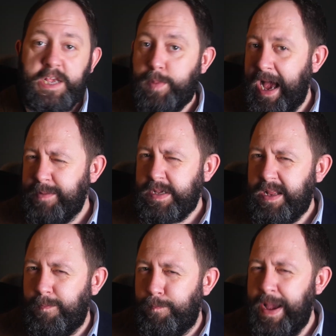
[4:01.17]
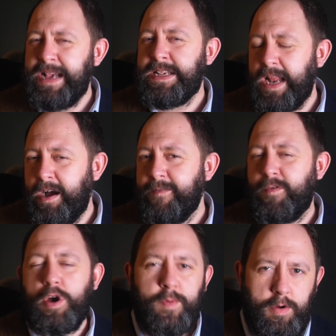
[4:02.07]
is perhaps the best
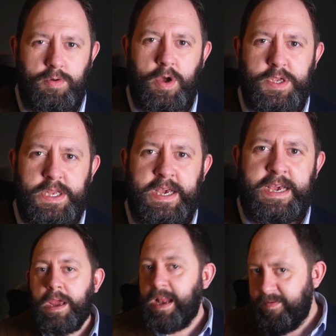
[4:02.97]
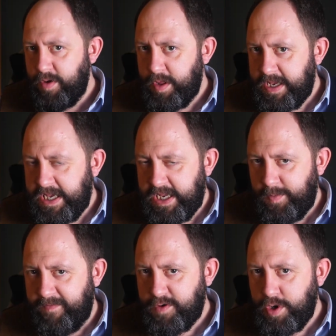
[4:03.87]
I've come across. In every other
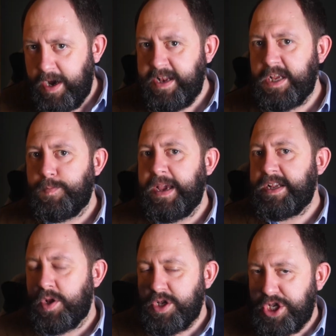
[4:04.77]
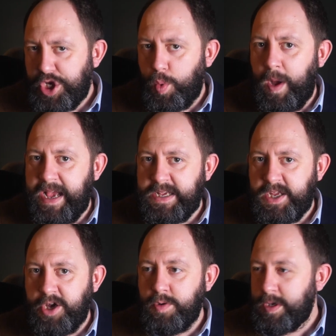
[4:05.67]
system I've tried, it's based on square
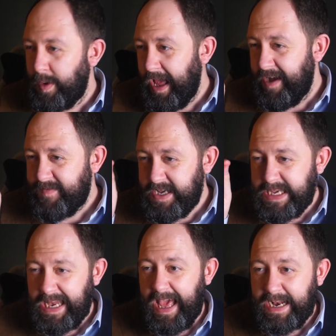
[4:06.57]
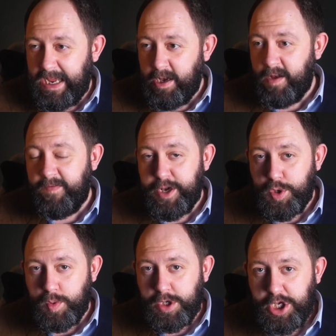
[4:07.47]
zones where you have to select
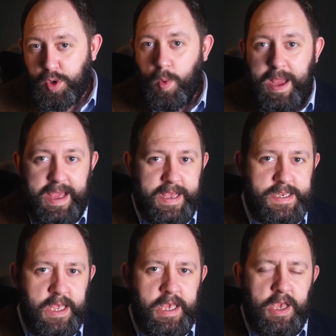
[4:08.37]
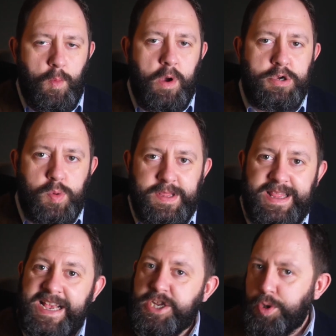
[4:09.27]
individual squares. Whereas with
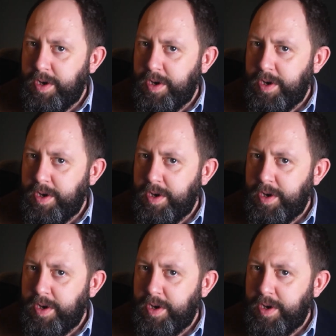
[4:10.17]
this, you